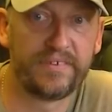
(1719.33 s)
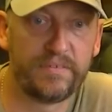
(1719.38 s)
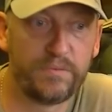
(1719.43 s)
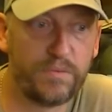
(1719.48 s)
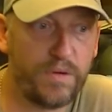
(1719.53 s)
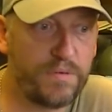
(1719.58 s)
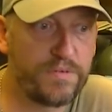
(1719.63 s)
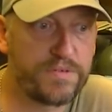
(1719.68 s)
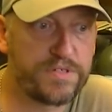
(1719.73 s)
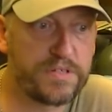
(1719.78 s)

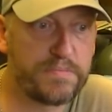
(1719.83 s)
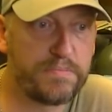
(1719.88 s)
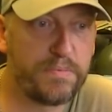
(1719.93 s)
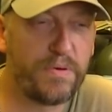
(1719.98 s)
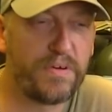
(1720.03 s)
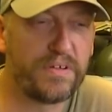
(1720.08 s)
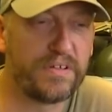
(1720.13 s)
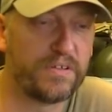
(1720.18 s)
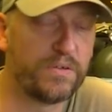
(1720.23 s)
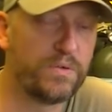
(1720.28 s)
What was the
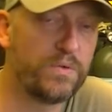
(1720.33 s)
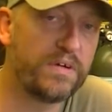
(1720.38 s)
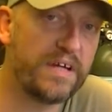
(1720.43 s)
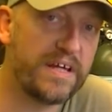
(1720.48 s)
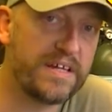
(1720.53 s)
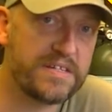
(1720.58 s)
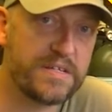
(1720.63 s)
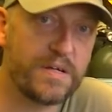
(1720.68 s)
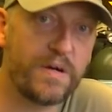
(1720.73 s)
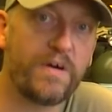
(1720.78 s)
point in all
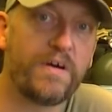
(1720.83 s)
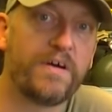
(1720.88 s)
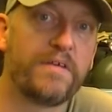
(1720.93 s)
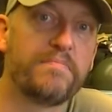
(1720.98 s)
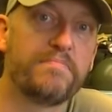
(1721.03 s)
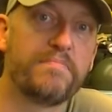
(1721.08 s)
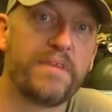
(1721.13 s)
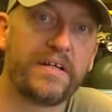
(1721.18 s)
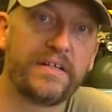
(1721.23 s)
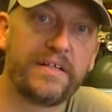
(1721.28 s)
that
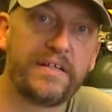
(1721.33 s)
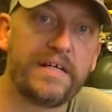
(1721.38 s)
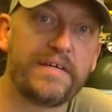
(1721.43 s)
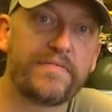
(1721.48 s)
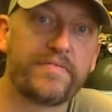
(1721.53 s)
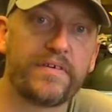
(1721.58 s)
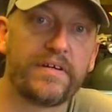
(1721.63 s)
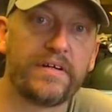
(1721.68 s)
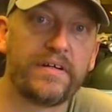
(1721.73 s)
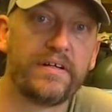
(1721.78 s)
time, money and
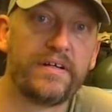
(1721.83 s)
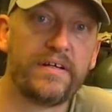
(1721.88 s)
effort